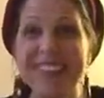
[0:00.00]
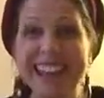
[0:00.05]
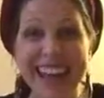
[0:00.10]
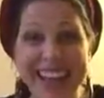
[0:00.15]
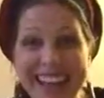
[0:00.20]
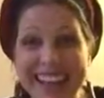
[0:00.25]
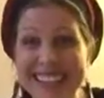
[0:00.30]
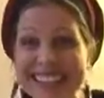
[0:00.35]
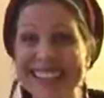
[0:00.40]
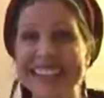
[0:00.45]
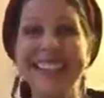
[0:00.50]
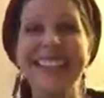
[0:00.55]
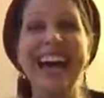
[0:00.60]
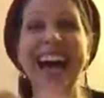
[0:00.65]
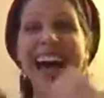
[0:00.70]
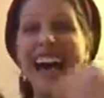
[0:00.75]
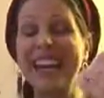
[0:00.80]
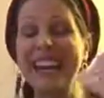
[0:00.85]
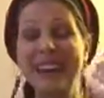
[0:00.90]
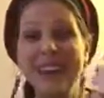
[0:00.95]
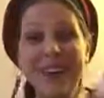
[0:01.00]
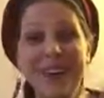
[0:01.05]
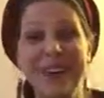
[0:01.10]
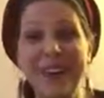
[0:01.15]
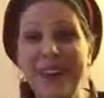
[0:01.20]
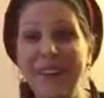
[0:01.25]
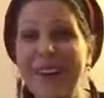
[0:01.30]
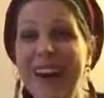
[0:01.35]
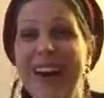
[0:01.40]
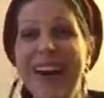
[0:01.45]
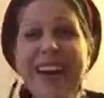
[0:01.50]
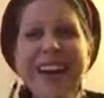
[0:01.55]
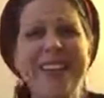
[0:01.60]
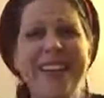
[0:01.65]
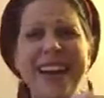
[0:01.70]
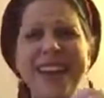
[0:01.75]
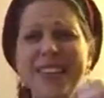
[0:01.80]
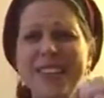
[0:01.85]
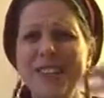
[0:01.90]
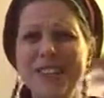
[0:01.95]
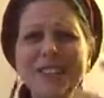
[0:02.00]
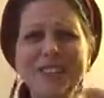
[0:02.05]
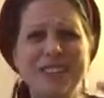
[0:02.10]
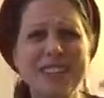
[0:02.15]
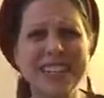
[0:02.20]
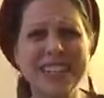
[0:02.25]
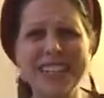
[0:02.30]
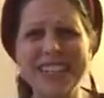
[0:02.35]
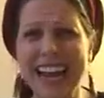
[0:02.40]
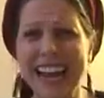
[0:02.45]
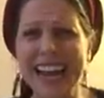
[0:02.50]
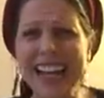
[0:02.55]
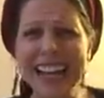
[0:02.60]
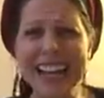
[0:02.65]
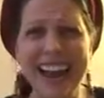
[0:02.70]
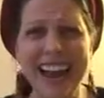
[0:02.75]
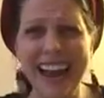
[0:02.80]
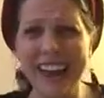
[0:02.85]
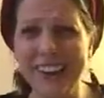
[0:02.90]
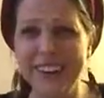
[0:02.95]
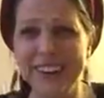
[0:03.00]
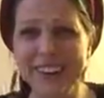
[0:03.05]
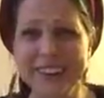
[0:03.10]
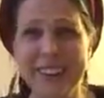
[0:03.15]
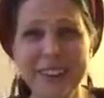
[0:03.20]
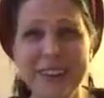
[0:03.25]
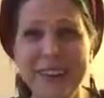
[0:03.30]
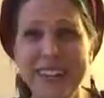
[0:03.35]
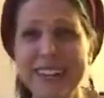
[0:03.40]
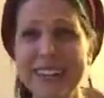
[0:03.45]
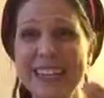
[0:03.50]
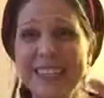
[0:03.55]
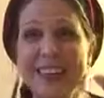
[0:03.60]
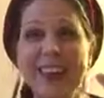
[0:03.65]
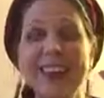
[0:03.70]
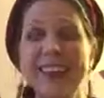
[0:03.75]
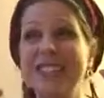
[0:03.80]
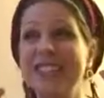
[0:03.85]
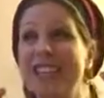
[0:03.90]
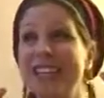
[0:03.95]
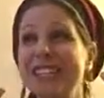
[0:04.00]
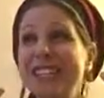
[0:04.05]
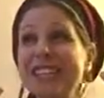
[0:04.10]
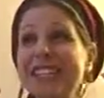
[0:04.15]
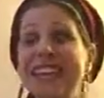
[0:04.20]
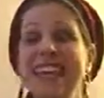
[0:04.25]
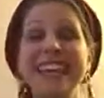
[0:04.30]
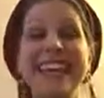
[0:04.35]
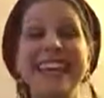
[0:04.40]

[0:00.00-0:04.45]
Yes, I know that your shiny higher degrees are just